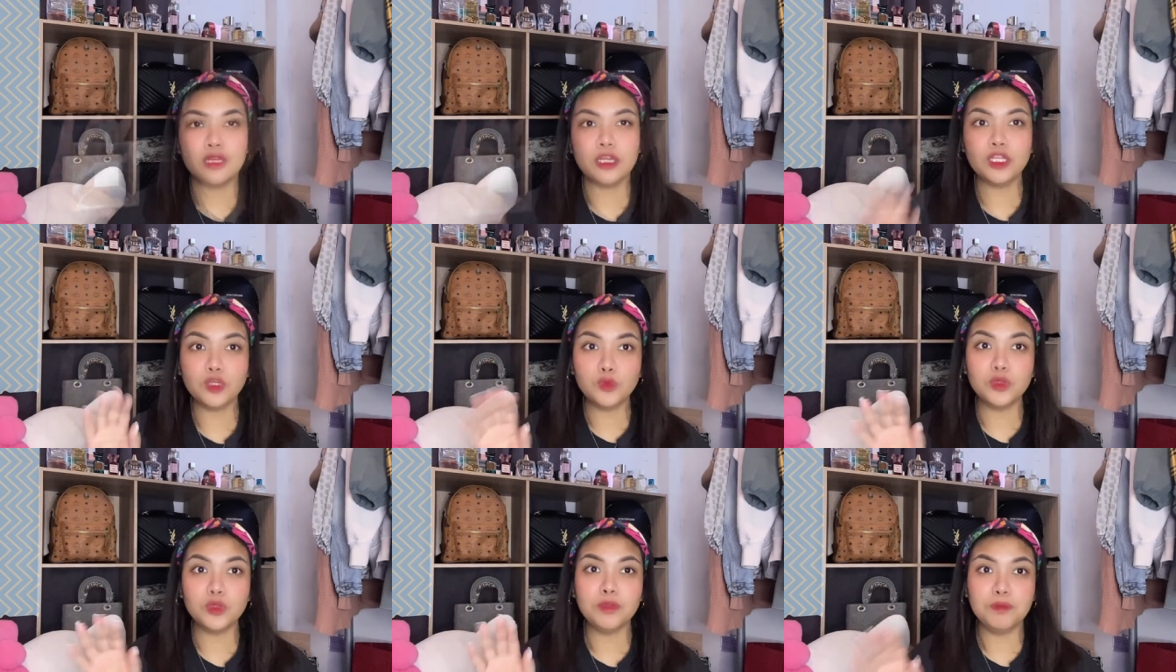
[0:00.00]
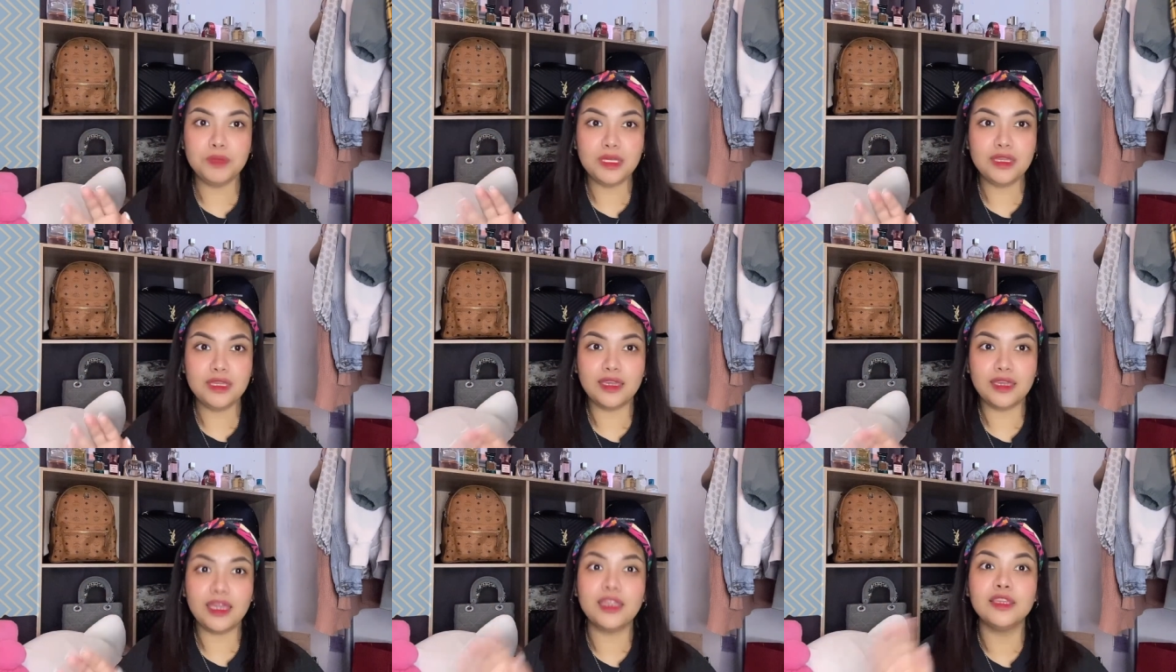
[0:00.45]
It would
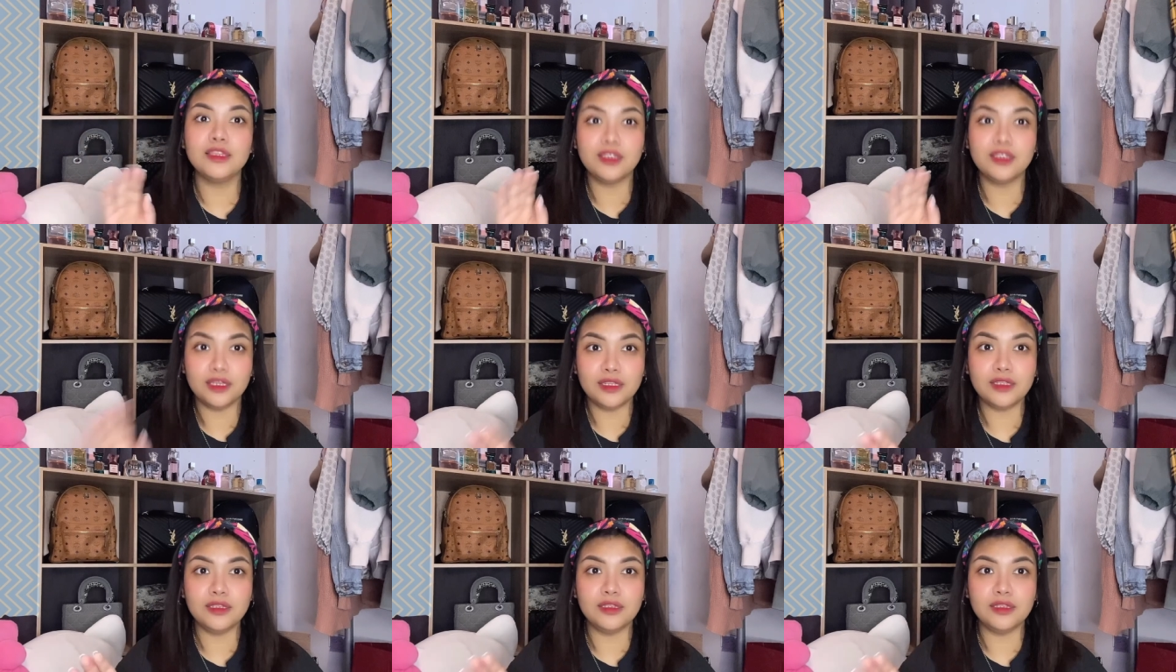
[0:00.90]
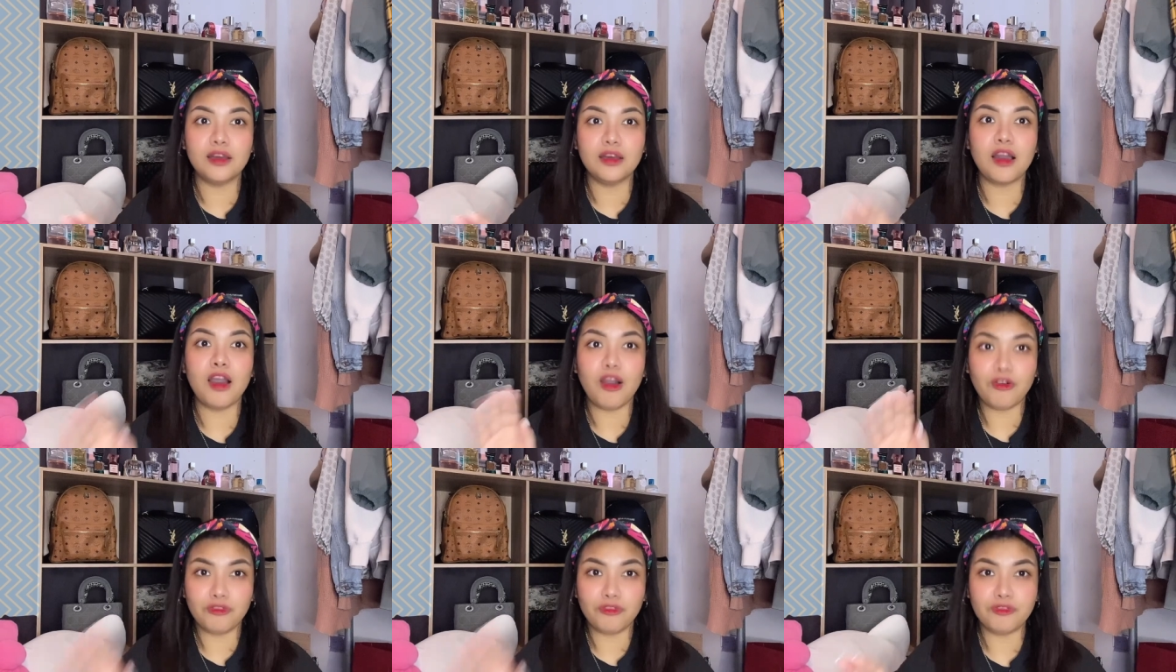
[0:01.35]
be a good
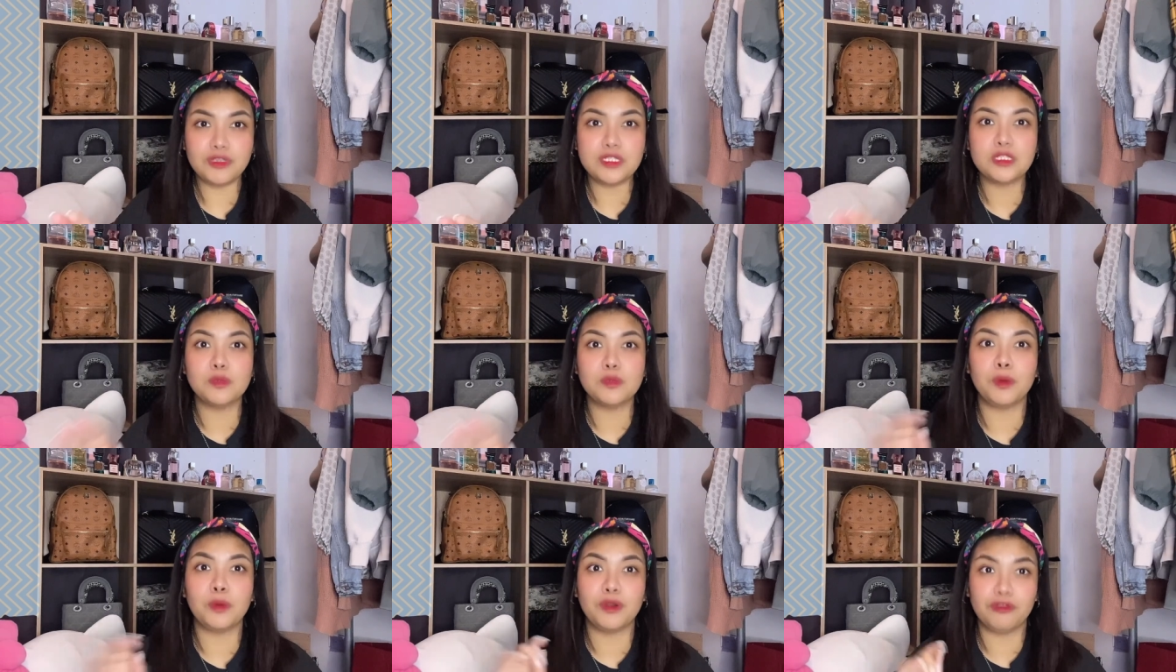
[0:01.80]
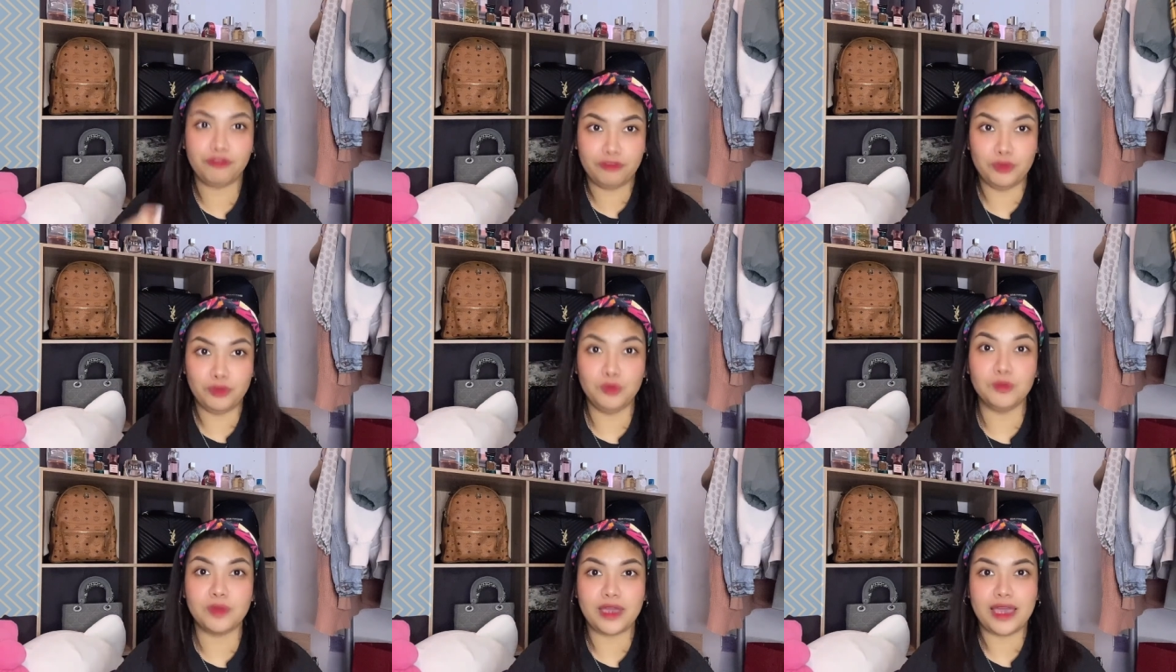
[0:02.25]
office
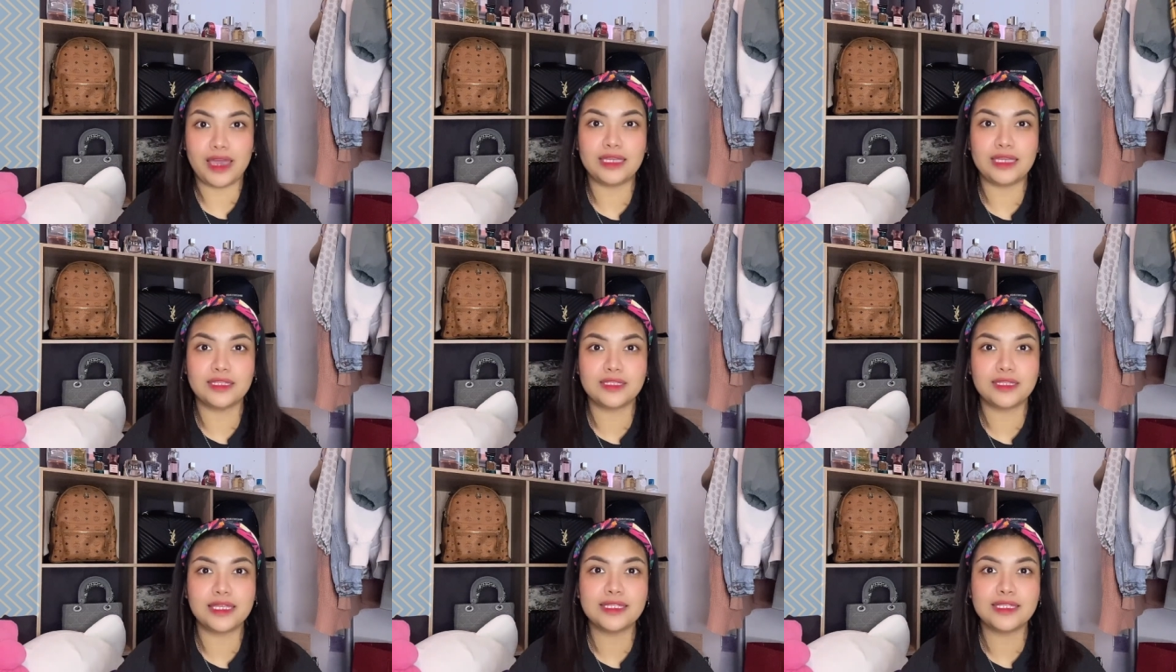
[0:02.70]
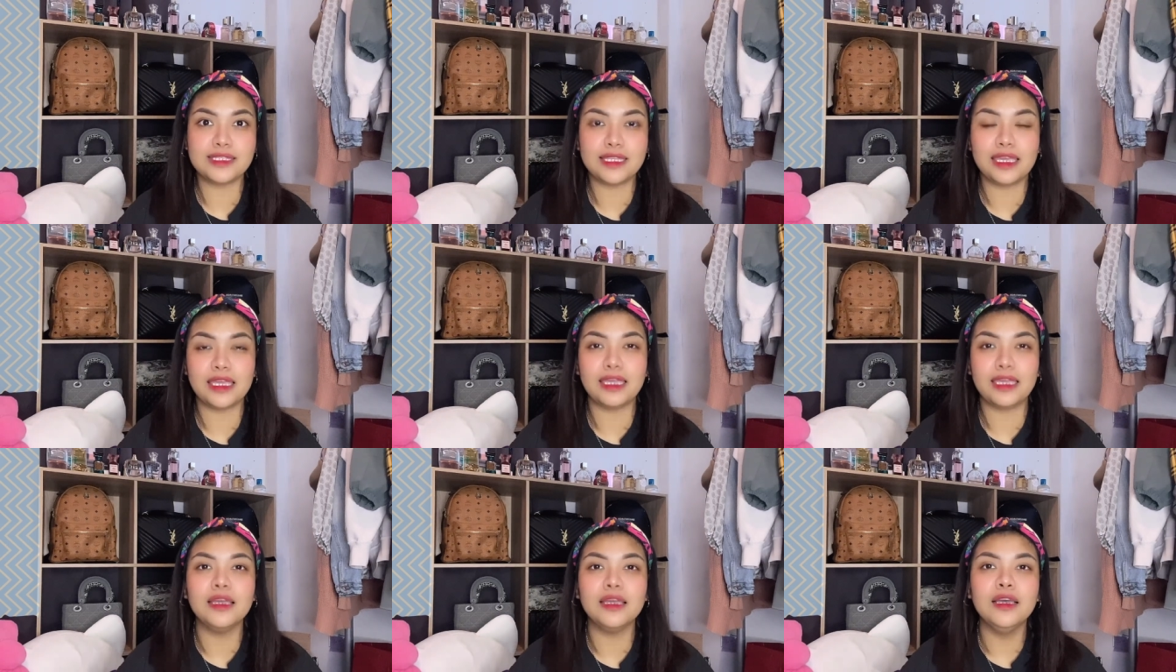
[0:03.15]
perfume, guys.
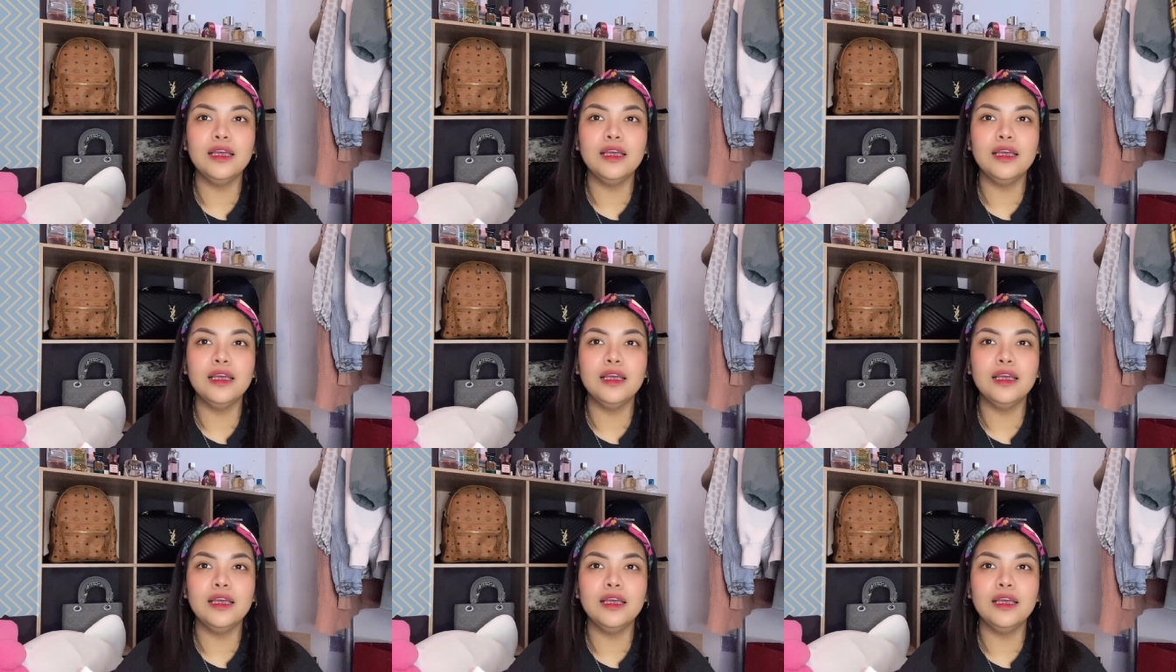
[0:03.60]
Kasi